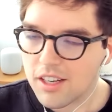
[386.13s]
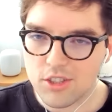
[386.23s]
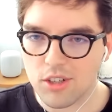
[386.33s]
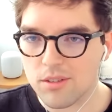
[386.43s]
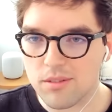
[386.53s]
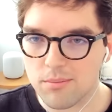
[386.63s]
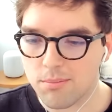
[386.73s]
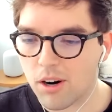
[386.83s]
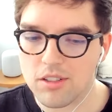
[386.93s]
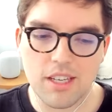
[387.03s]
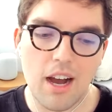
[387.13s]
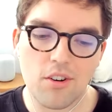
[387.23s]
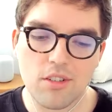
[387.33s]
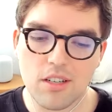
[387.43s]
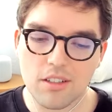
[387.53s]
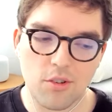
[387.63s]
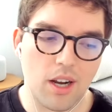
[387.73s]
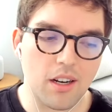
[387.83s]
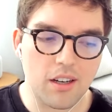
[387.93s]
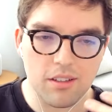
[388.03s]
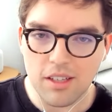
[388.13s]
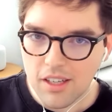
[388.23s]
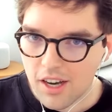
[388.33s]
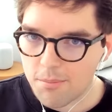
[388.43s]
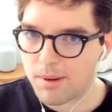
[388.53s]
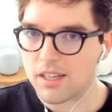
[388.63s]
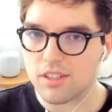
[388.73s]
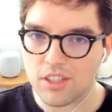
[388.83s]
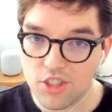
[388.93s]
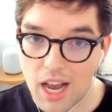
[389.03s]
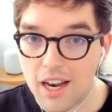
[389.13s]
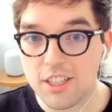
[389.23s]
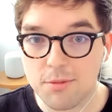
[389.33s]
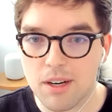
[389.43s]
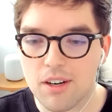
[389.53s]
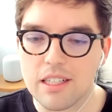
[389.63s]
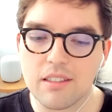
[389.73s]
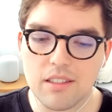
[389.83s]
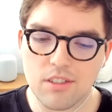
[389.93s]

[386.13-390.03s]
certain parts out and create a basic chat experience.